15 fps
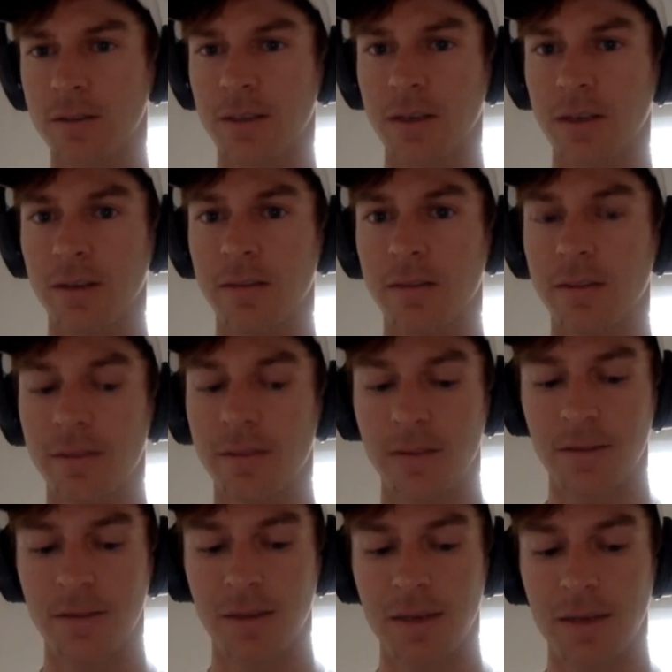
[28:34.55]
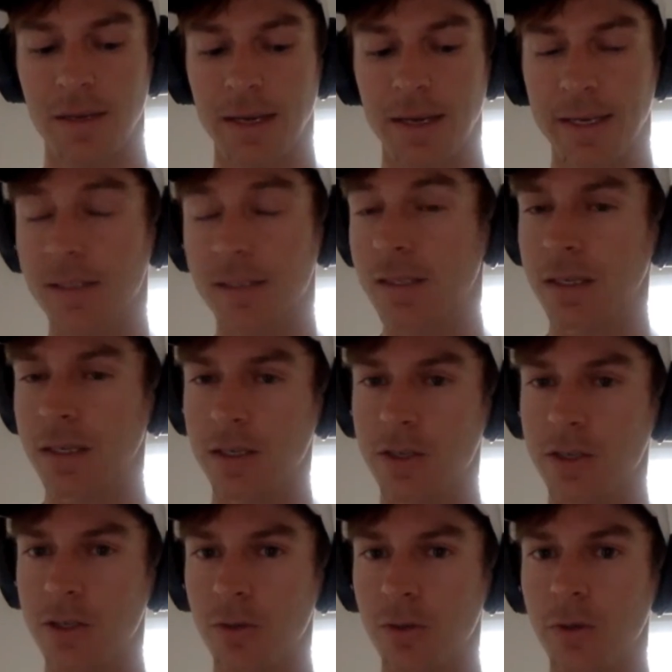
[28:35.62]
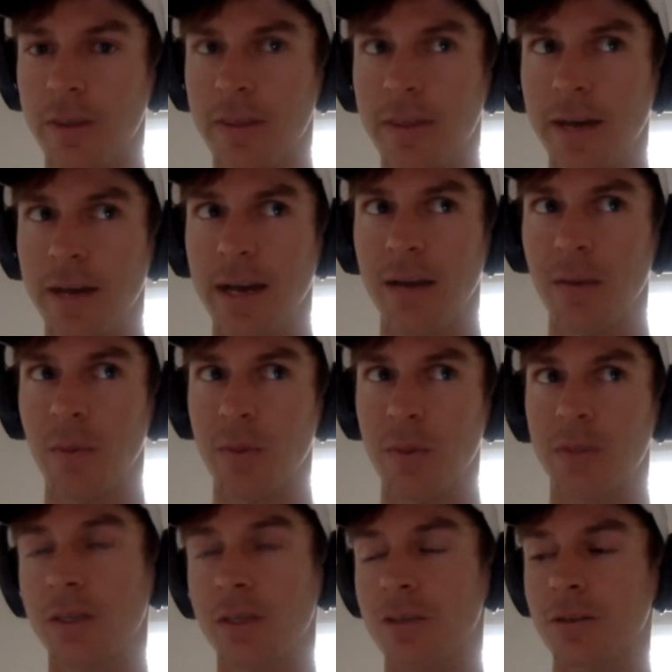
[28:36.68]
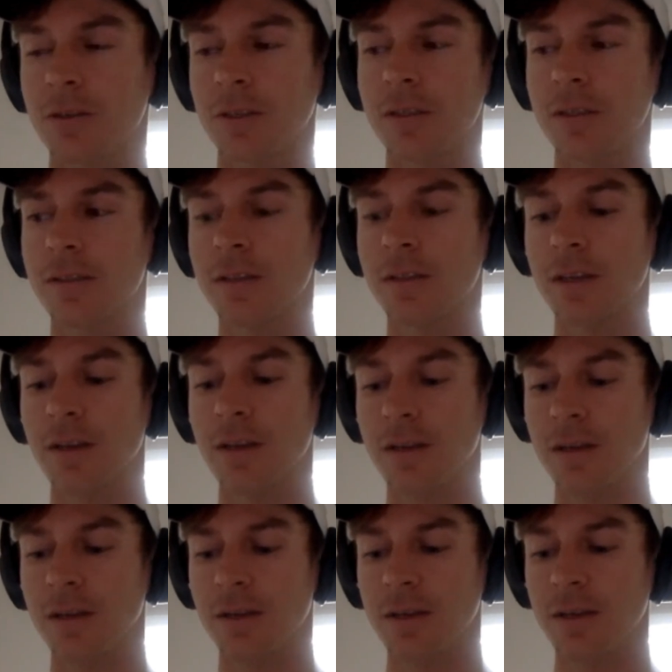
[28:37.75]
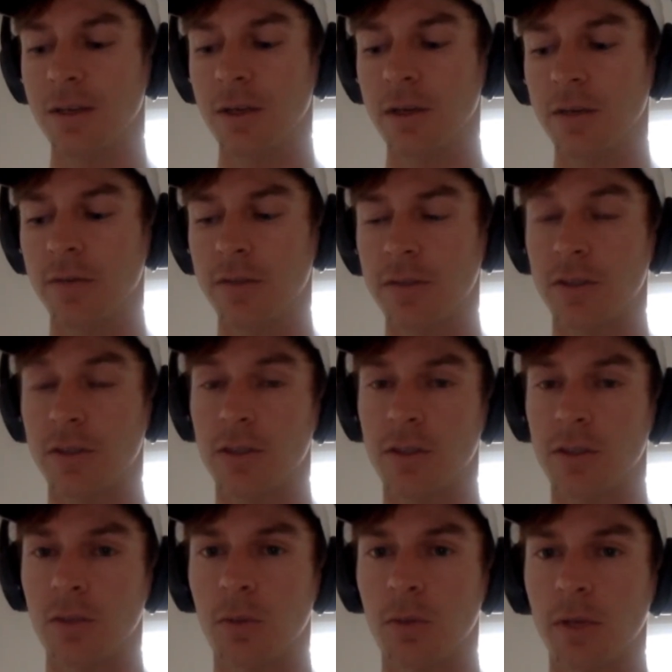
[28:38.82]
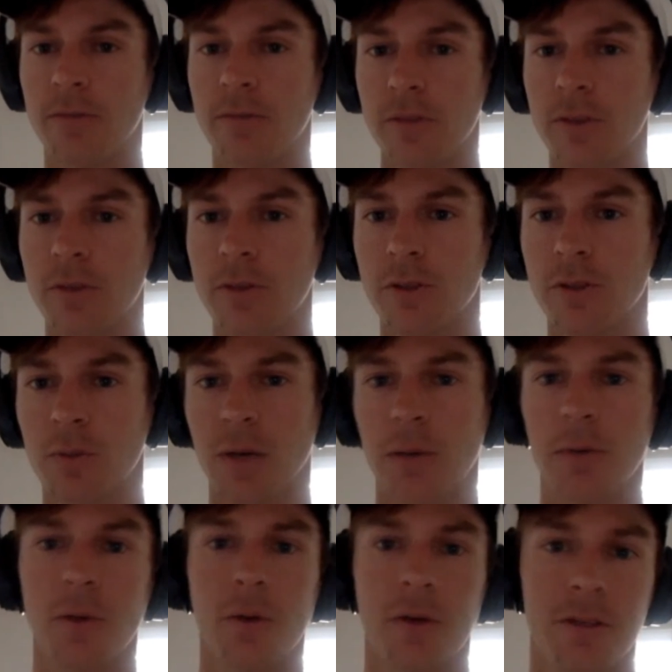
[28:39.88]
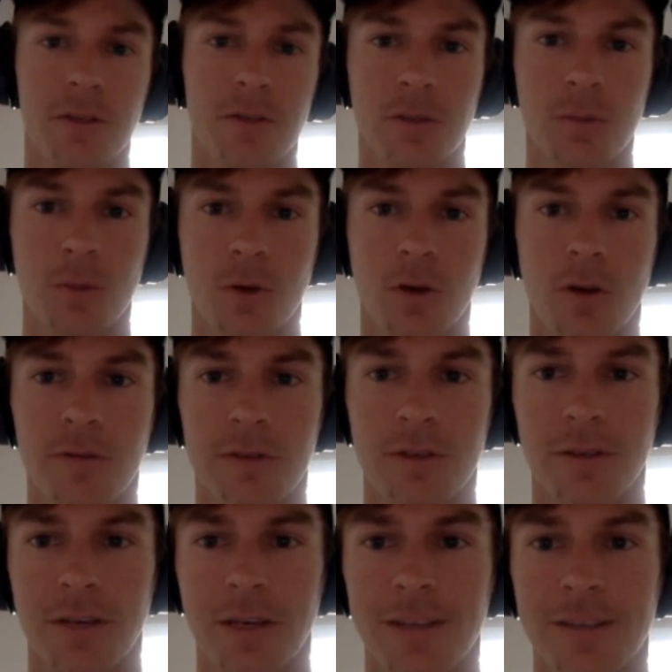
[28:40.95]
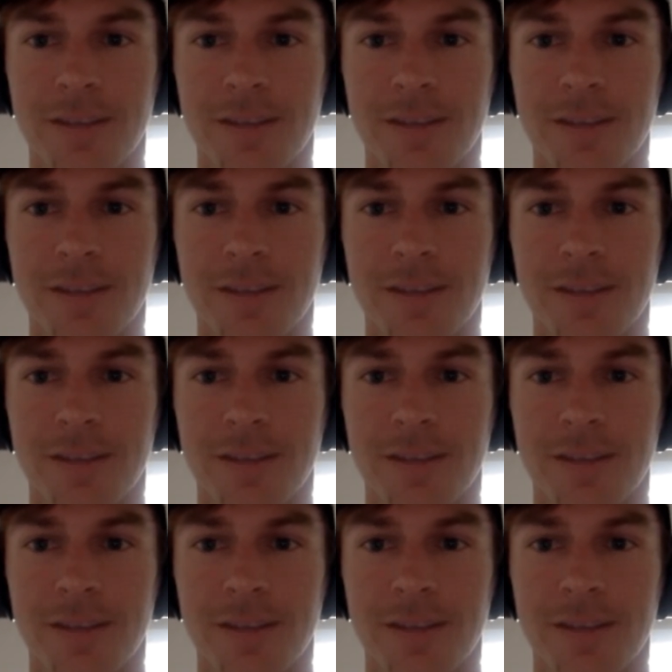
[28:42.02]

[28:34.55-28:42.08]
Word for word: Uh, I guess the issue with that potentially is that you know if it's such a good play for you, you should probably want to use it more often, right?